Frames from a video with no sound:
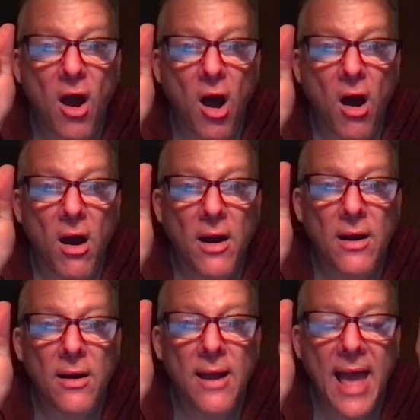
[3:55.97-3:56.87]

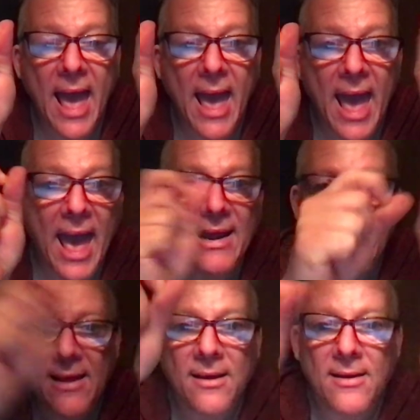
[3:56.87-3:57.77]
are
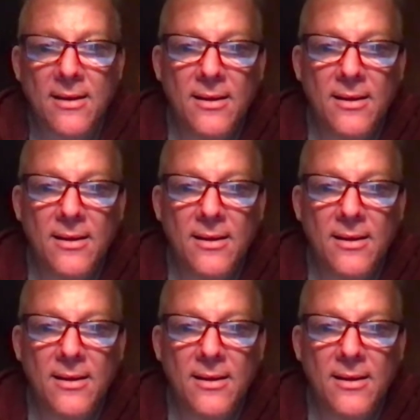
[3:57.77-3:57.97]
adding